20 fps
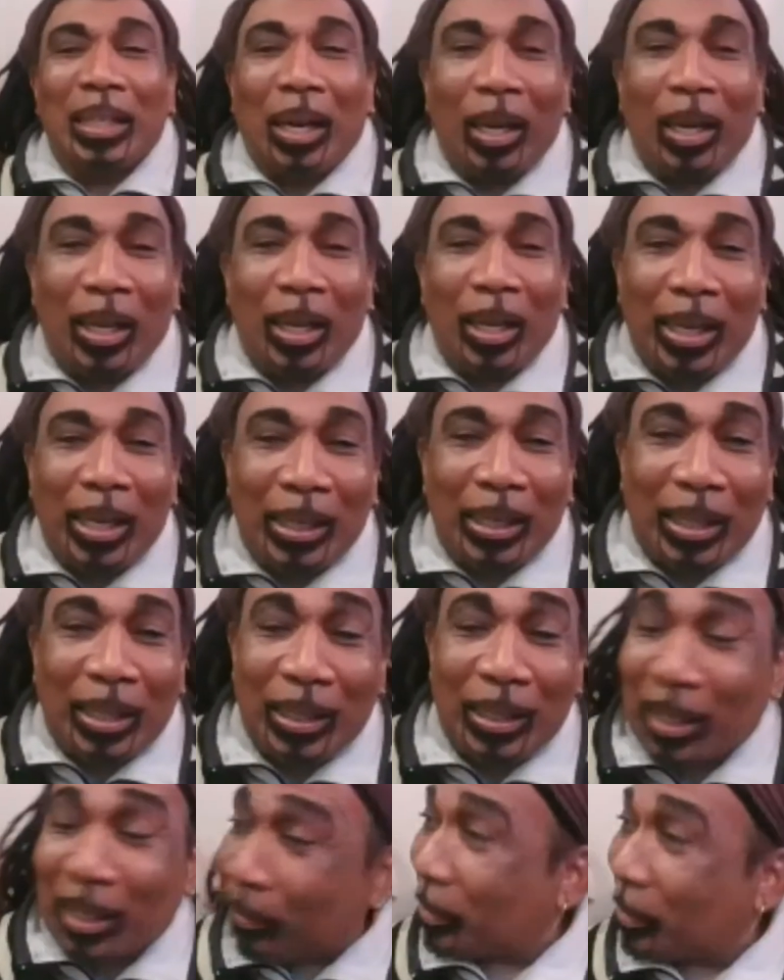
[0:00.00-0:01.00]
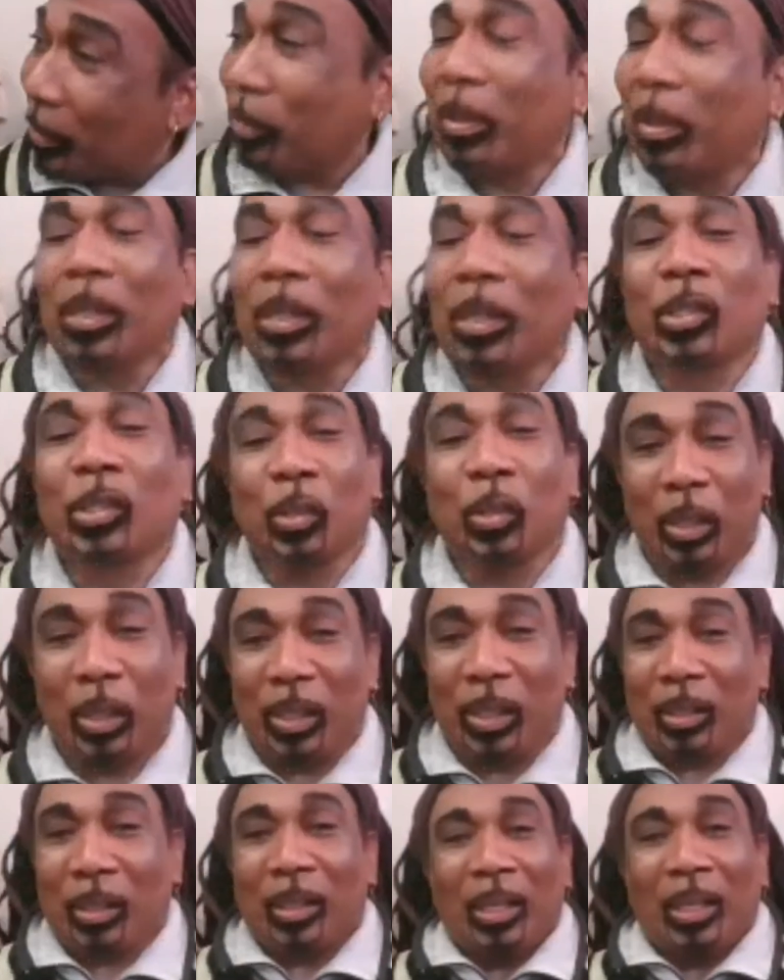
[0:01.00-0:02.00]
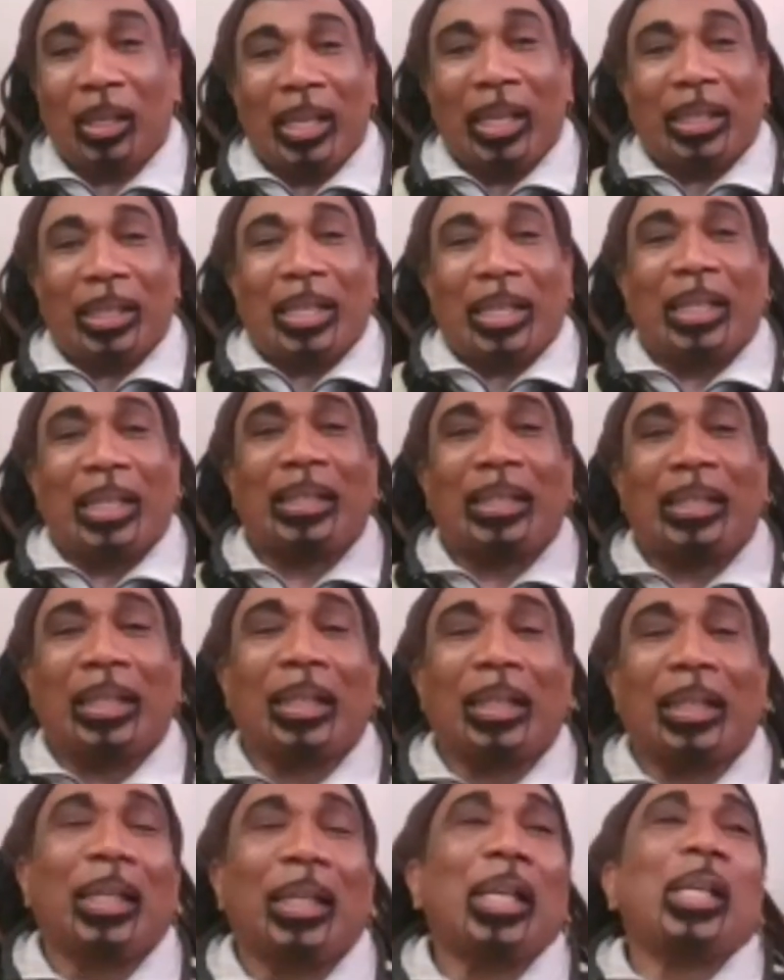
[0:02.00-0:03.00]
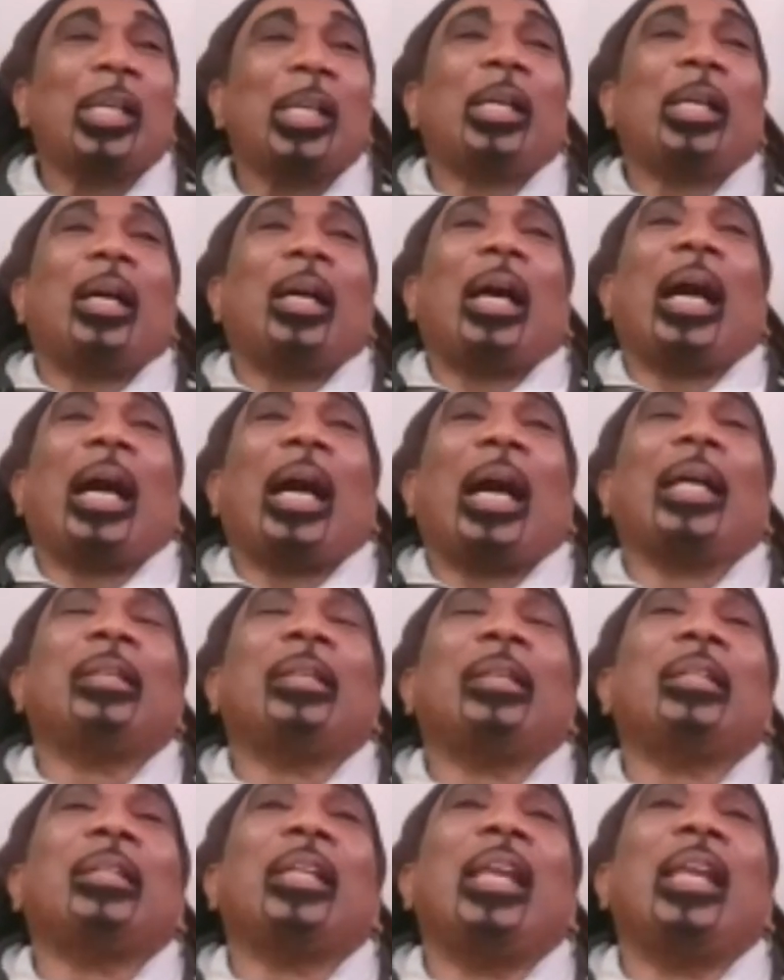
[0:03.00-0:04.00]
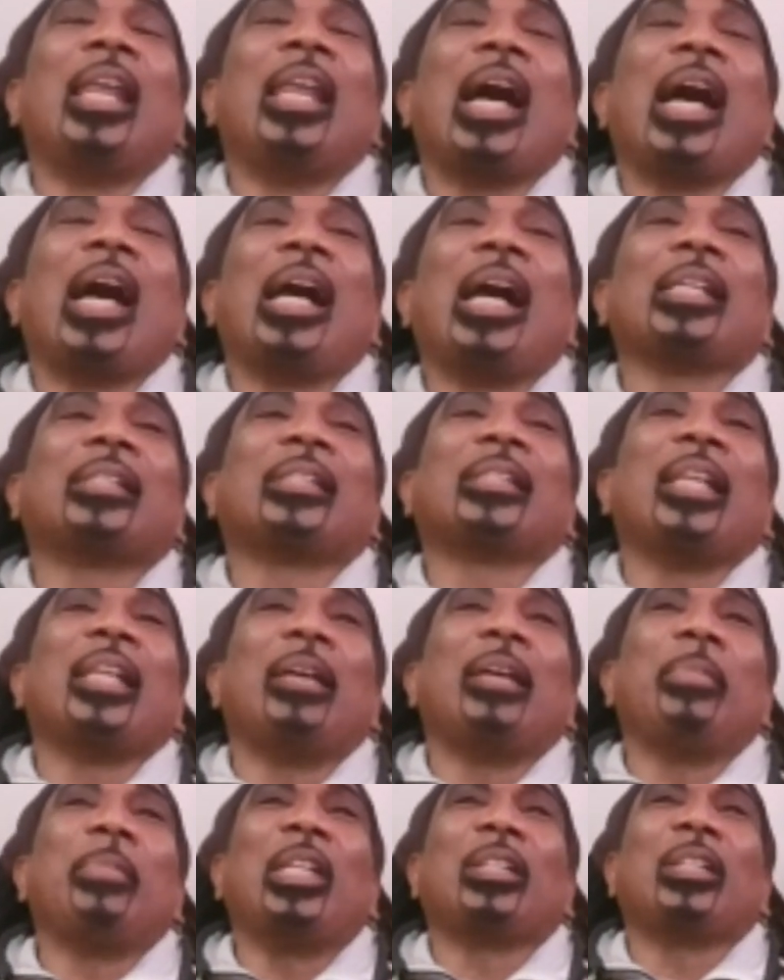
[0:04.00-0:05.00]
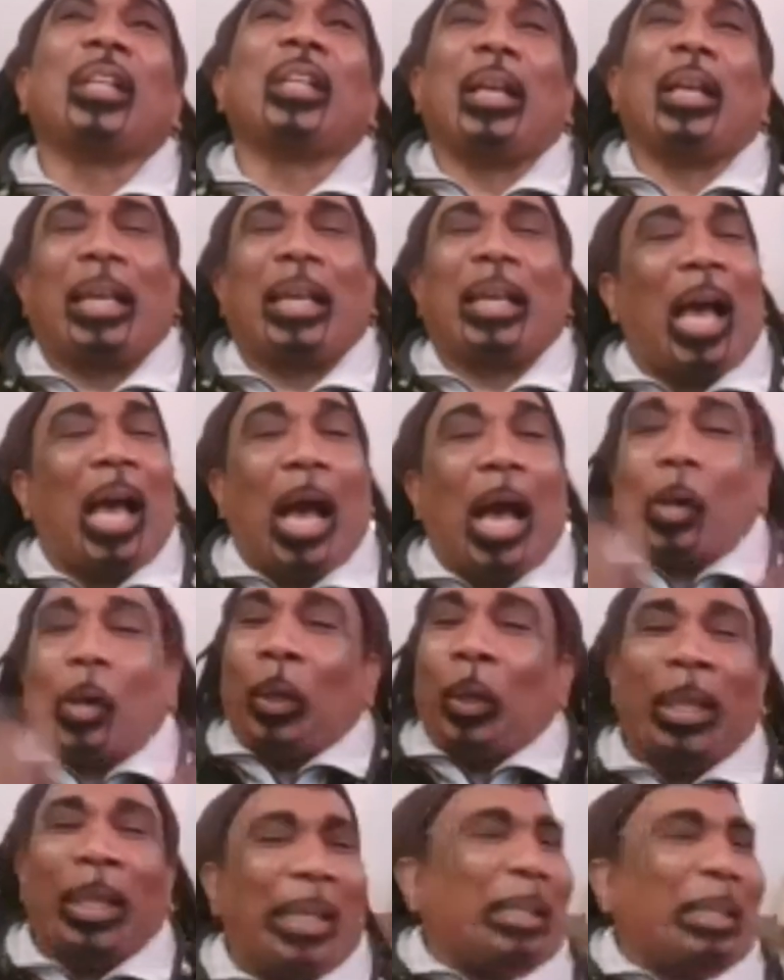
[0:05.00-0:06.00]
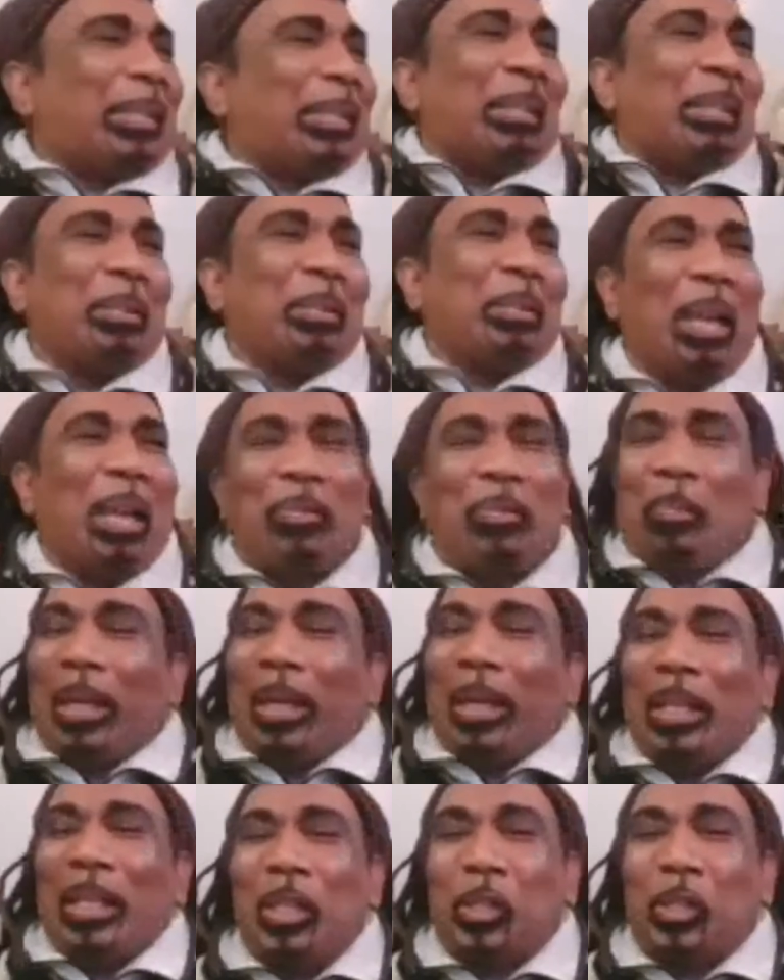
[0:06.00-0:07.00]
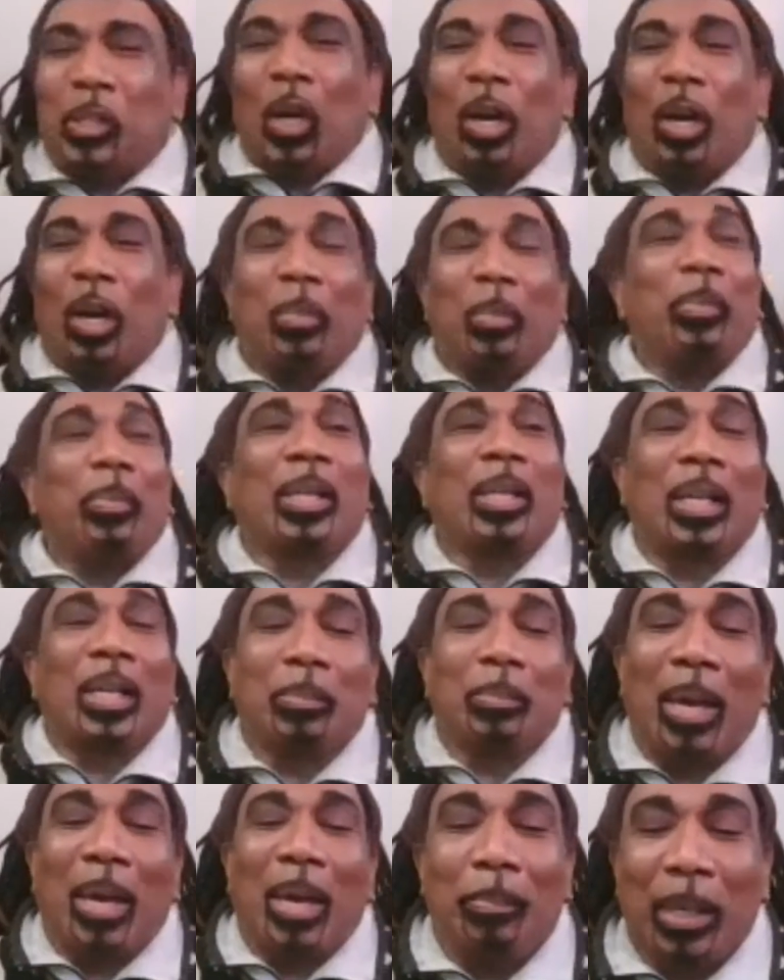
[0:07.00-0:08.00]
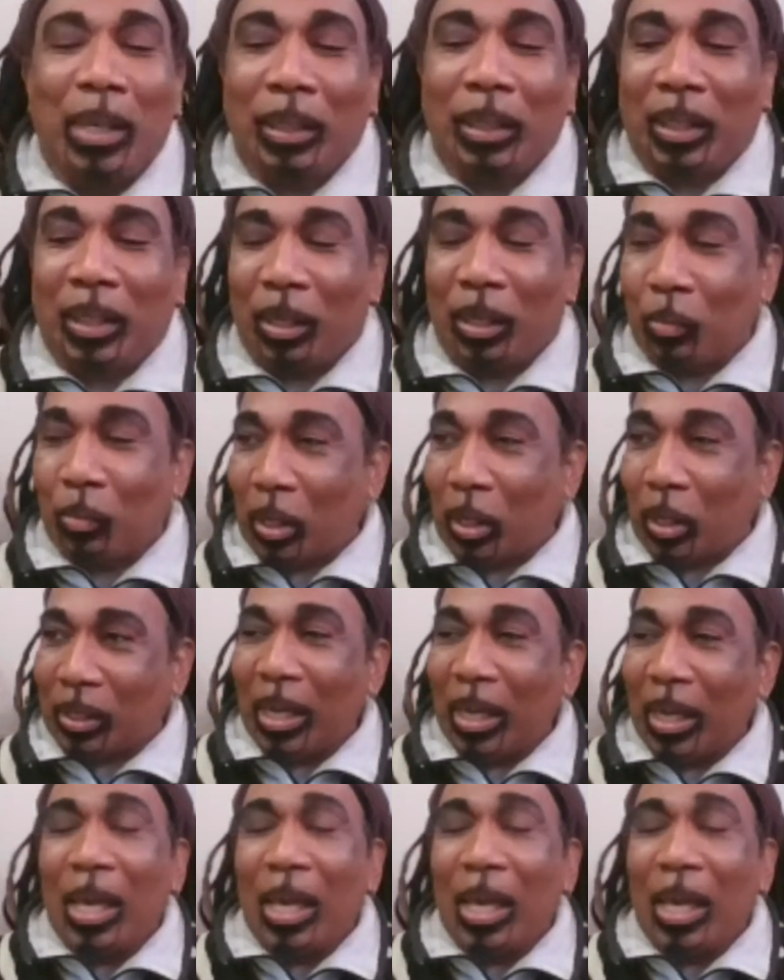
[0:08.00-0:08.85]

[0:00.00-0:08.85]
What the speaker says: all of that and tell me, I study late and thing. And the last night, me there's like accolades and everybody enjoy me because my big thing was,